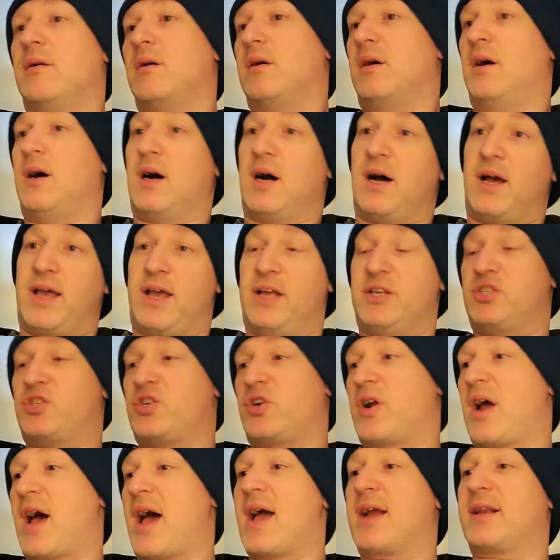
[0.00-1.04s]

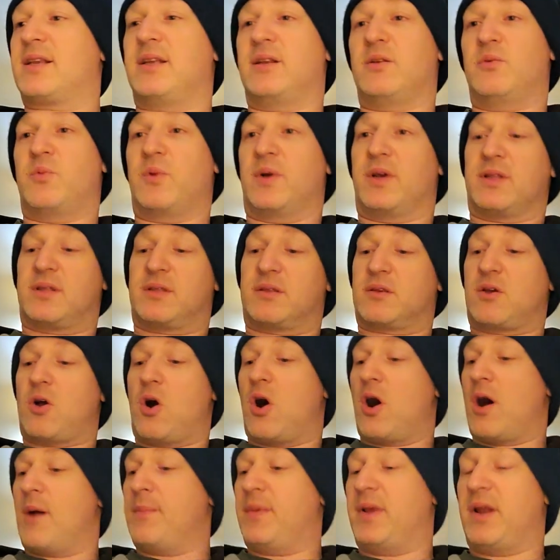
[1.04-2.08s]
interacted with
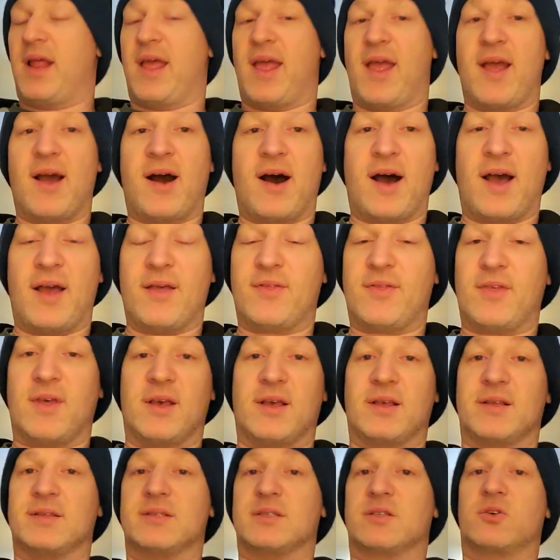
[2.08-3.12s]
common AI
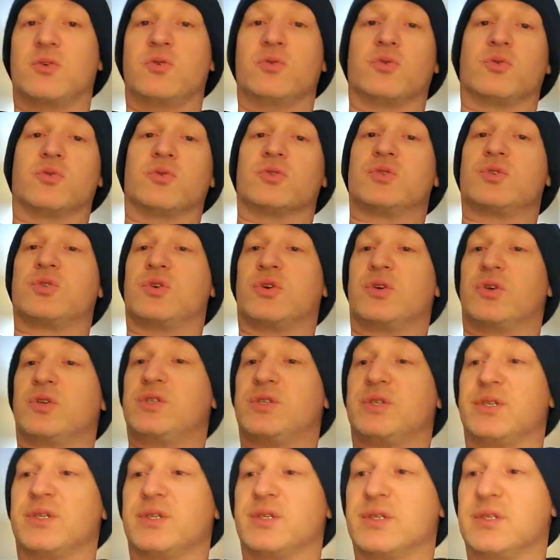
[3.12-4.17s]
things, Google
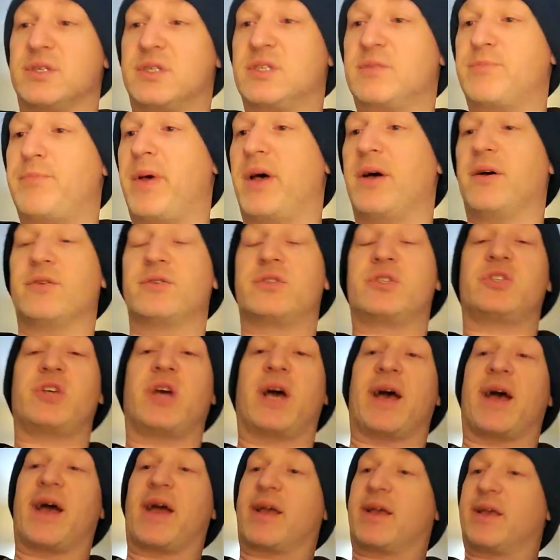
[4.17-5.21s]
searches, spell
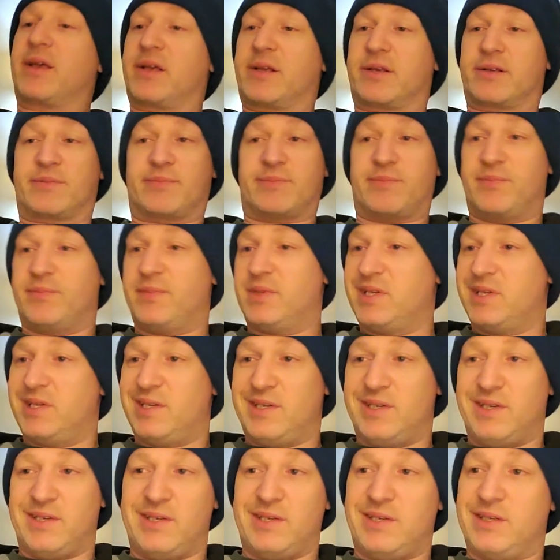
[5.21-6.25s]
check,
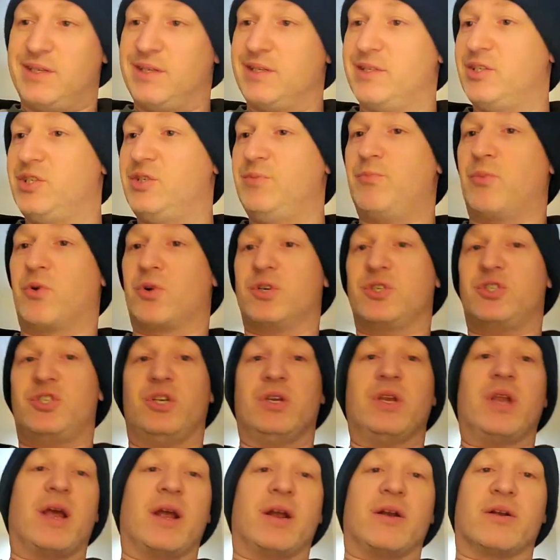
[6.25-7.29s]
more
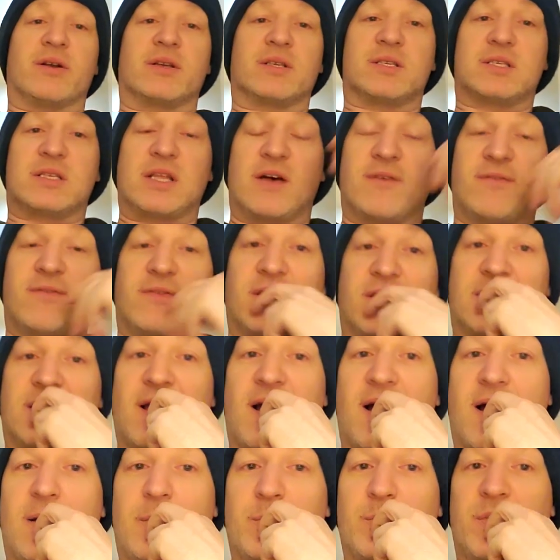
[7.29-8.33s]
generic stuff like
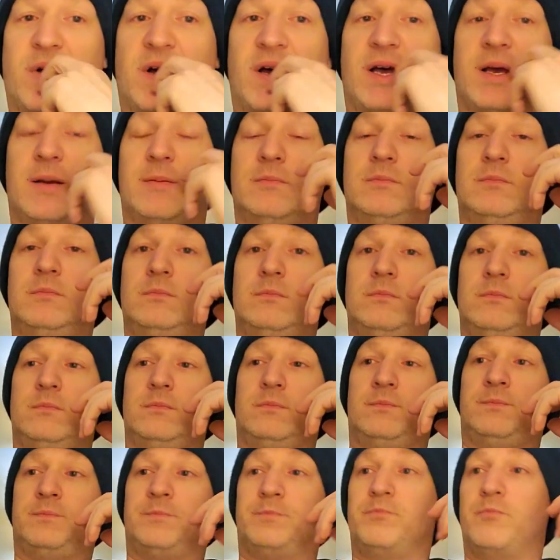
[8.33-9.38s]
that. But
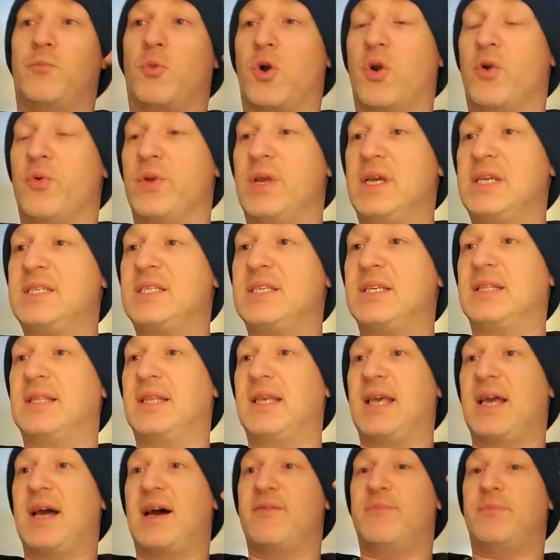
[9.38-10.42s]
more
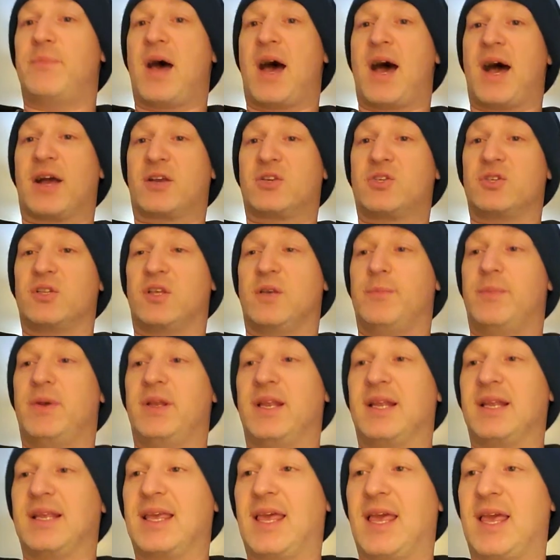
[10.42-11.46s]
recently, I've actually been
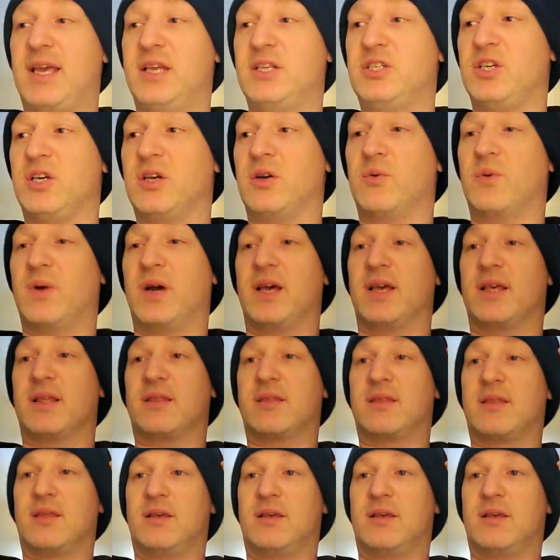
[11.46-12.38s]
engaging with